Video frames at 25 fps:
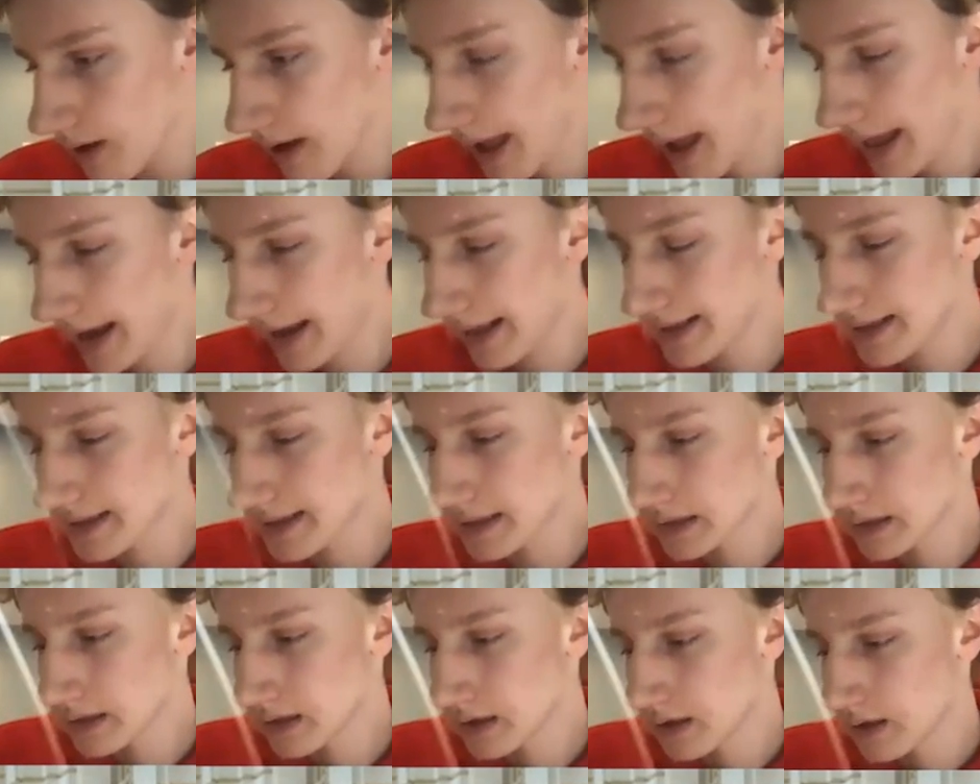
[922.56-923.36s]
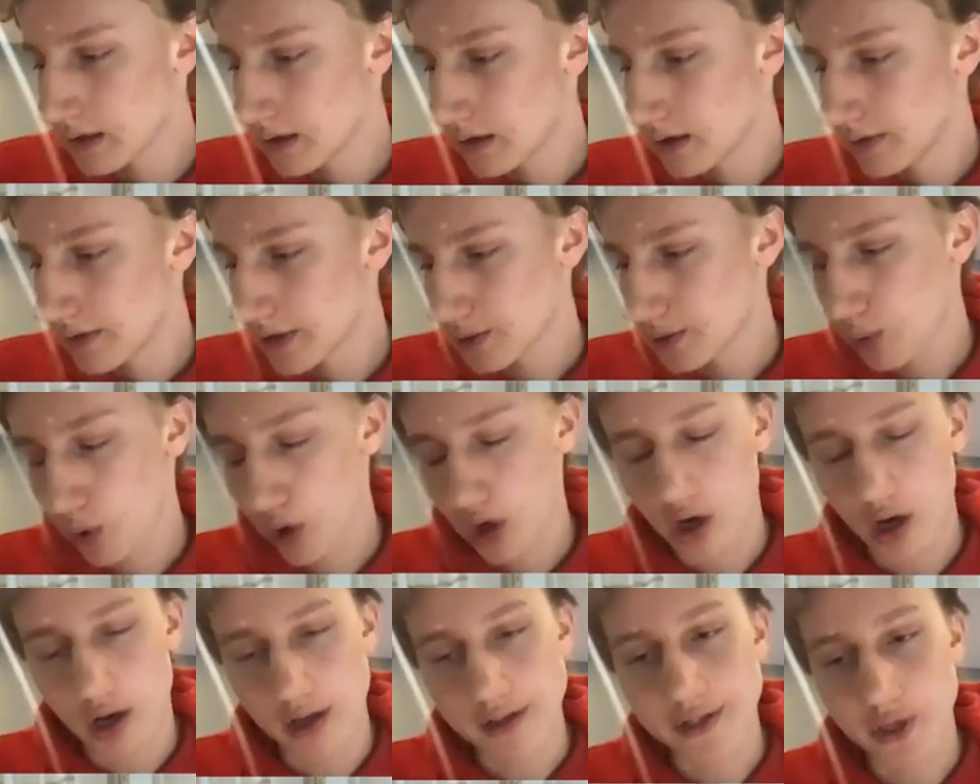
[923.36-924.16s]
it's, there's more
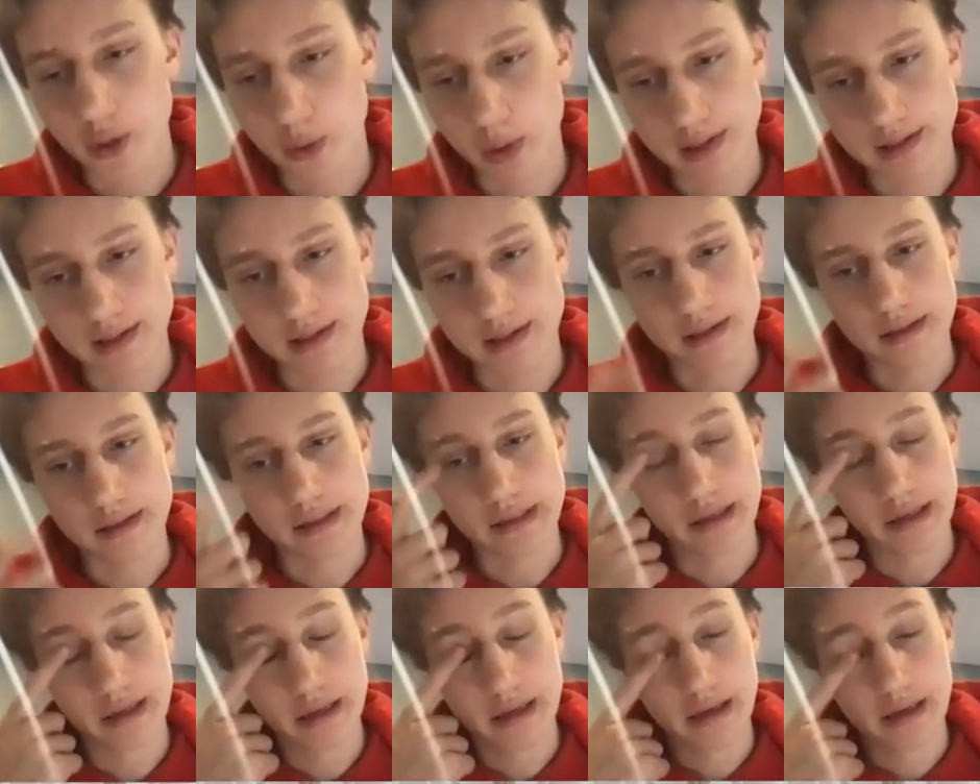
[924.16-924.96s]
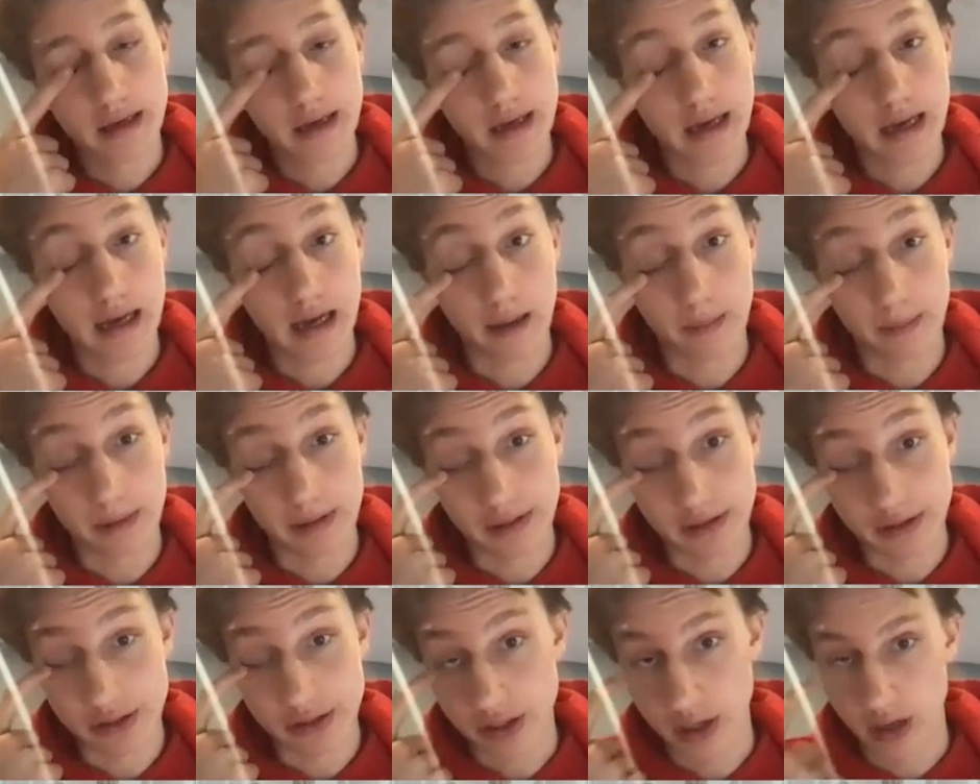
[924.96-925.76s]
consequences
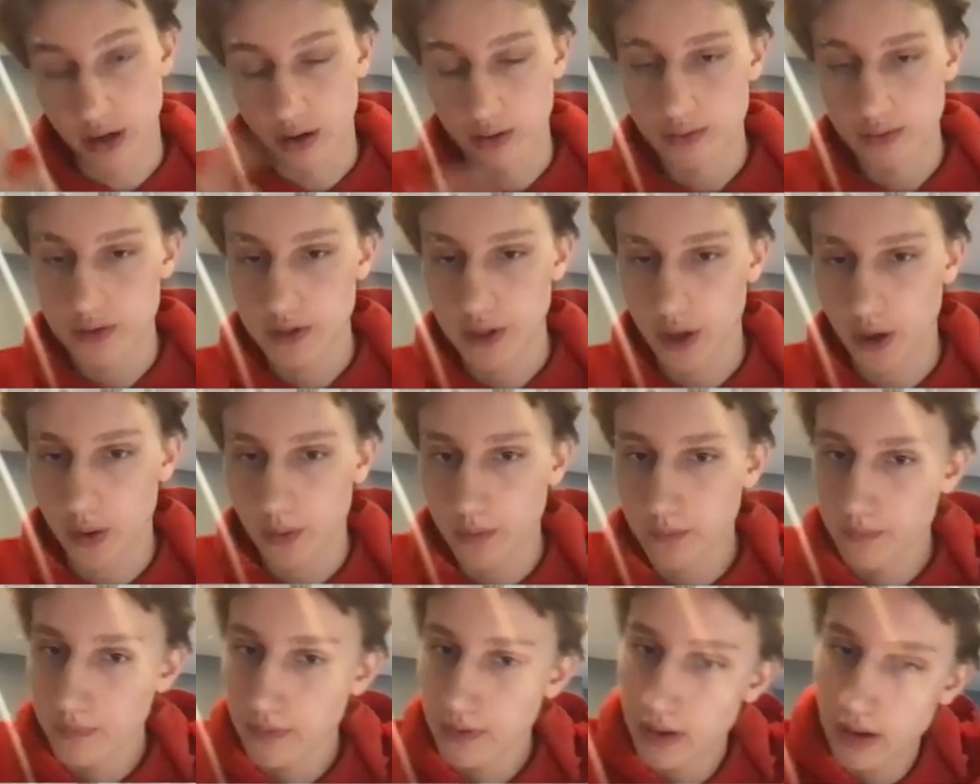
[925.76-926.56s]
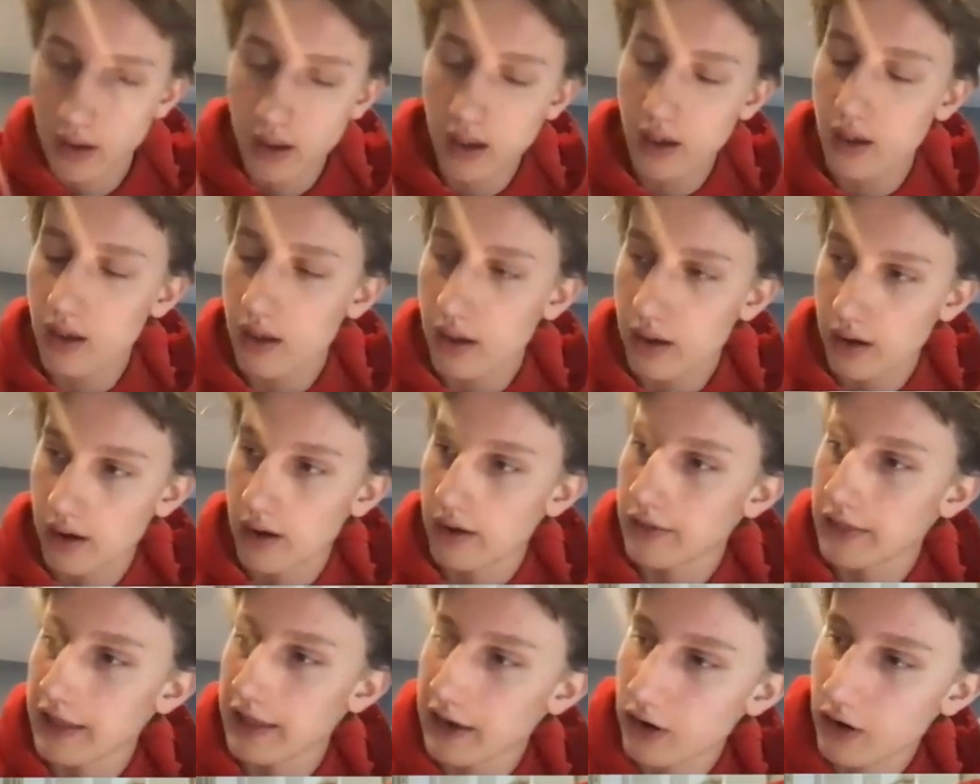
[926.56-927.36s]
in the show. So
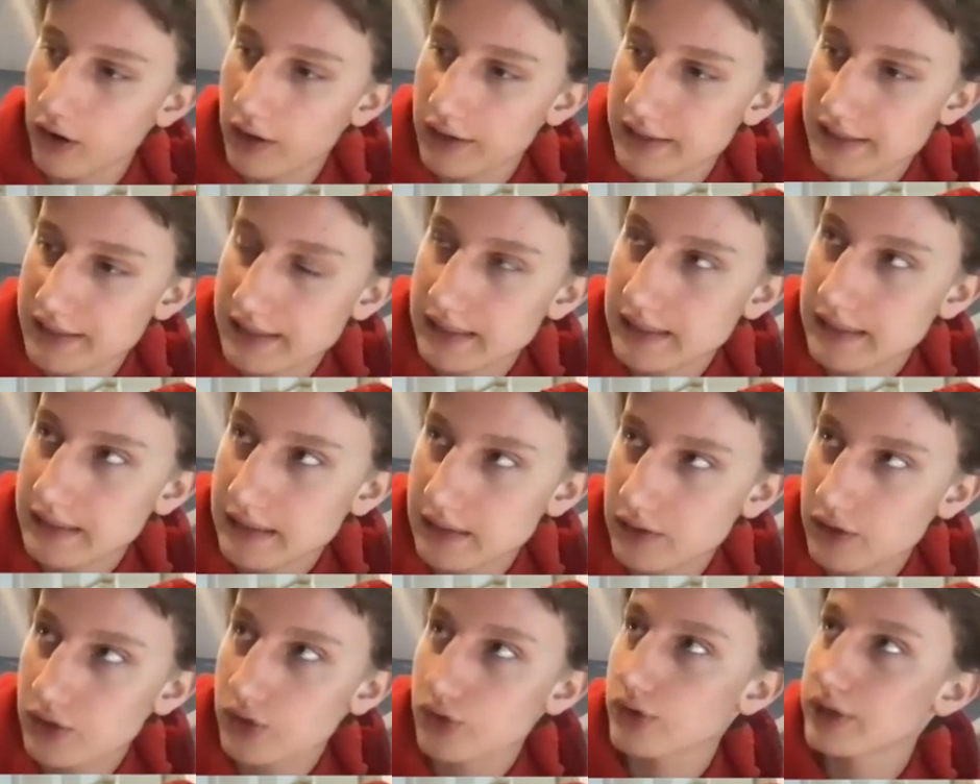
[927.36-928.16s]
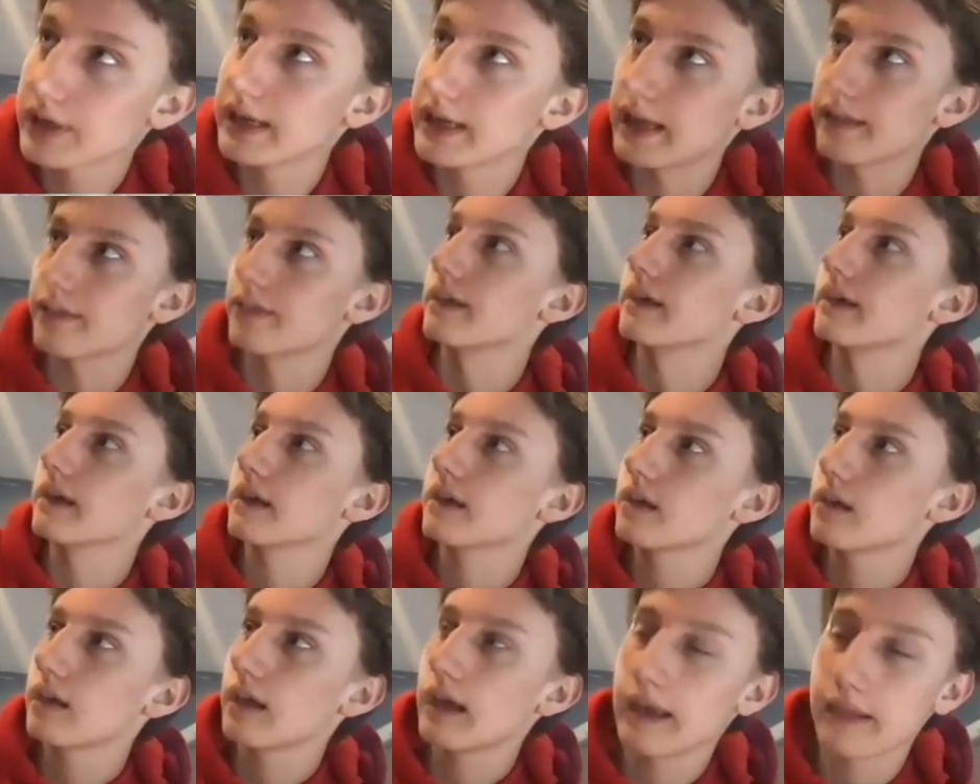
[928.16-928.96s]
they're on season 3, I
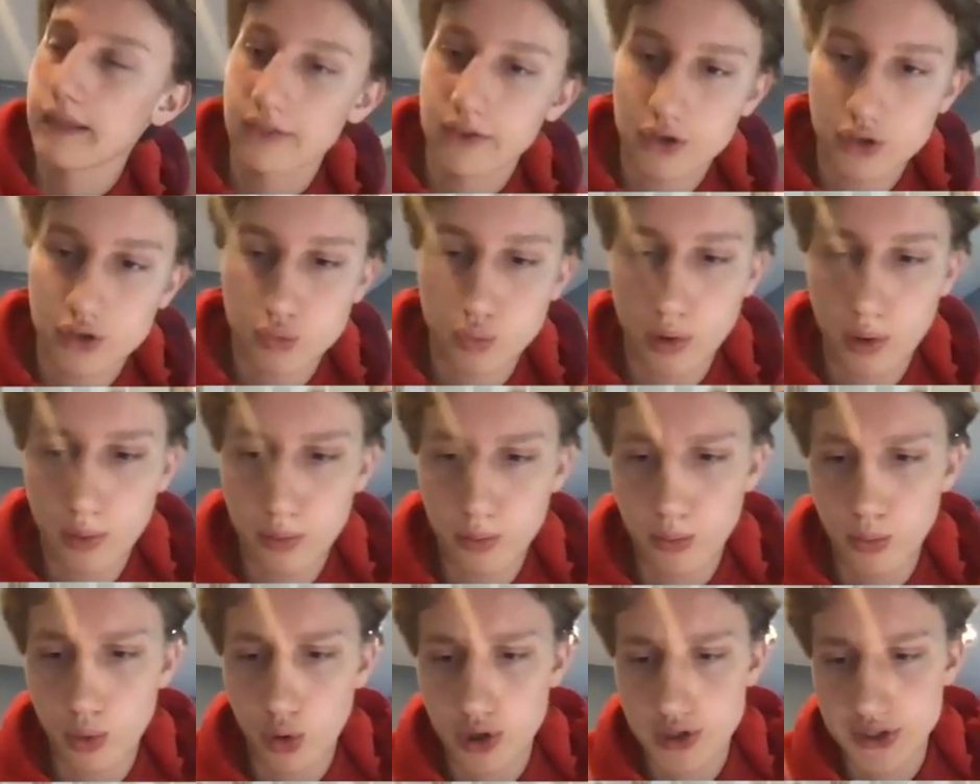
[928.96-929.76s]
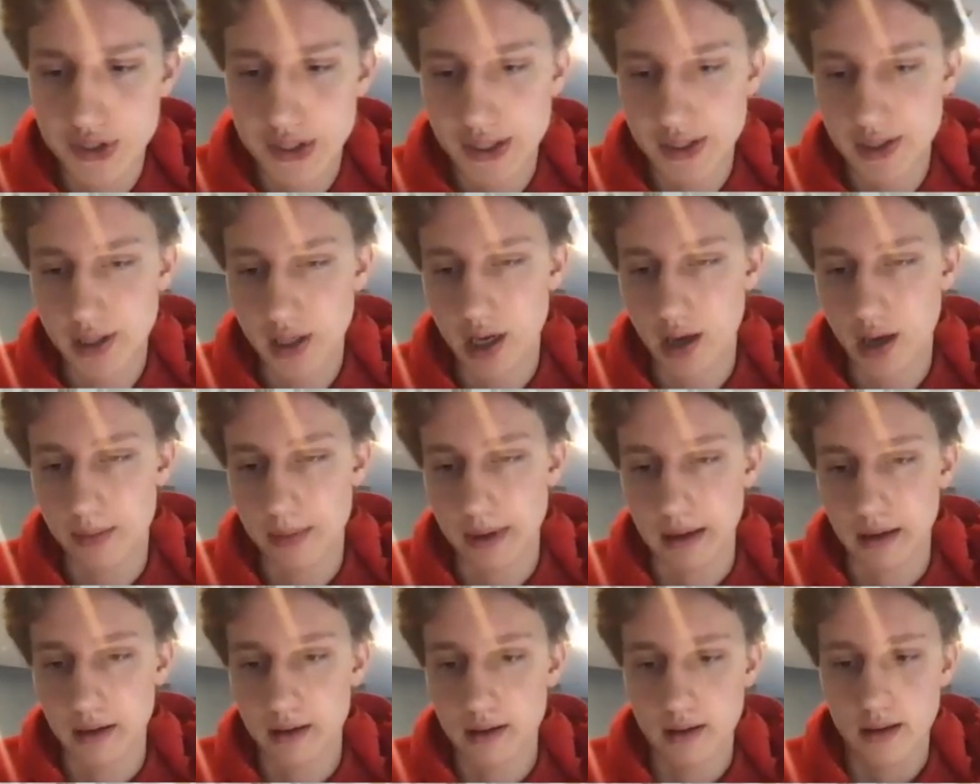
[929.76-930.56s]
think, and there's one more season
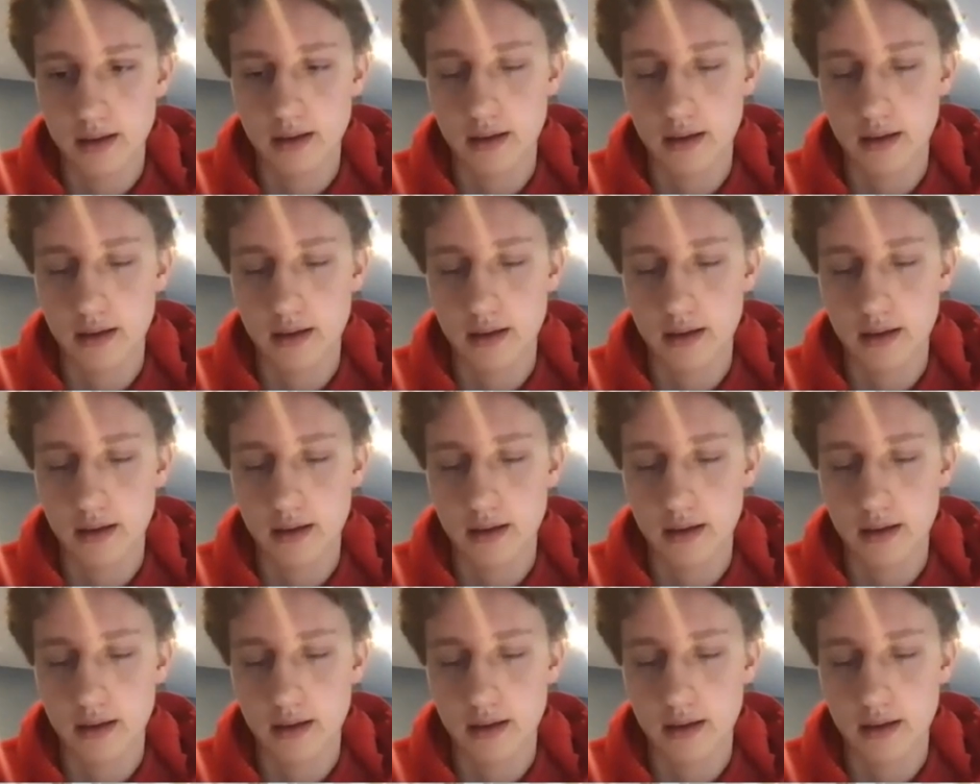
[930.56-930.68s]
coming.